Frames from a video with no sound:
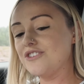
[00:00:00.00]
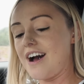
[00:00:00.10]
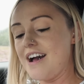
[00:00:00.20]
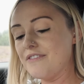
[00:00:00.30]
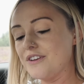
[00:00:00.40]

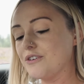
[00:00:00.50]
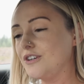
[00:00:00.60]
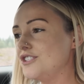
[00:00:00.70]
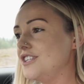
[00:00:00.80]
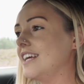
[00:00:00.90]
drive, then of
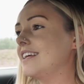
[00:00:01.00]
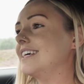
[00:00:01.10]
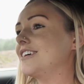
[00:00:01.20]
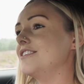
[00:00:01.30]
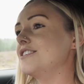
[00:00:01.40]
course you can
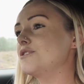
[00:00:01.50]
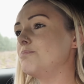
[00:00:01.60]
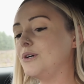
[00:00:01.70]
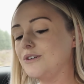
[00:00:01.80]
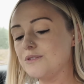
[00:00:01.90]
click on the
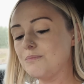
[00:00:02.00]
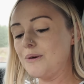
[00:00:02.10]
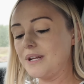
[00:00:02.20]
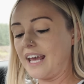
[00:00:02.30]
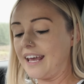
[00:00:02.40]
sports
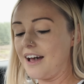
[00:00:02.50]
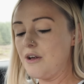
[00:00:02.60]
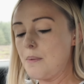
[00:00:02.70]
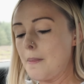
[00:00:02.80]
mode here.